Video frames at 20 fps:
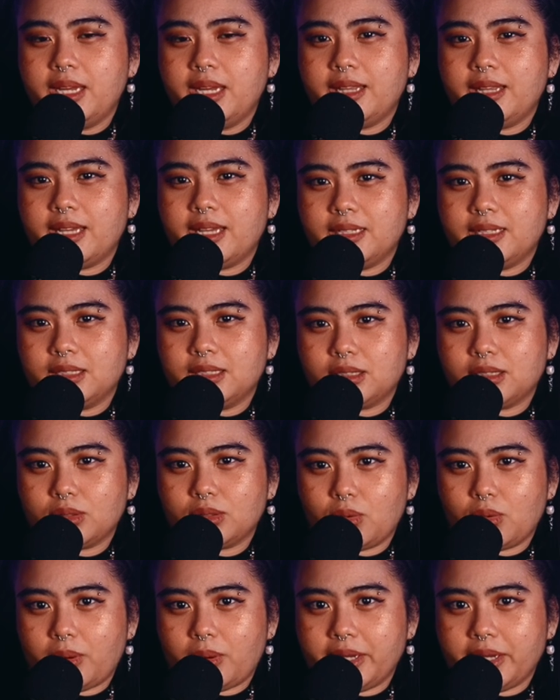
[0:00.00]
that is
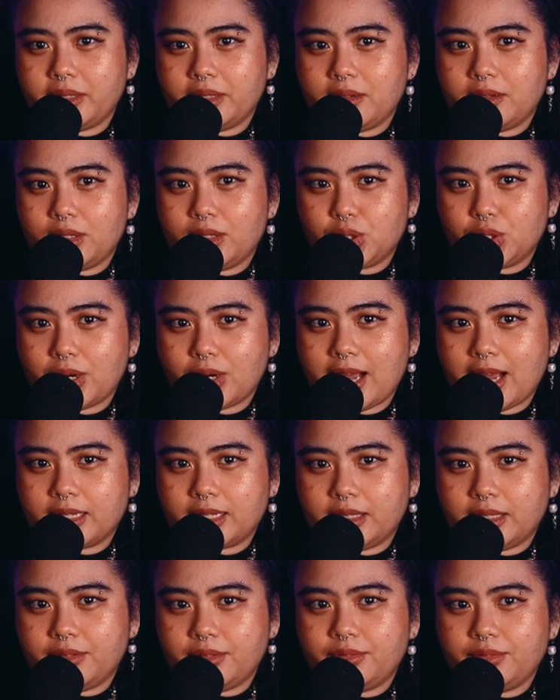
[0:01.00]
quite
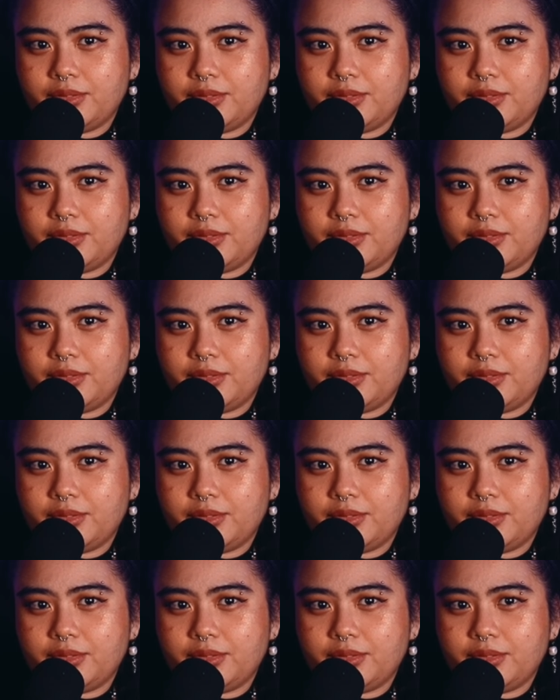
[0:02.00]
attractive.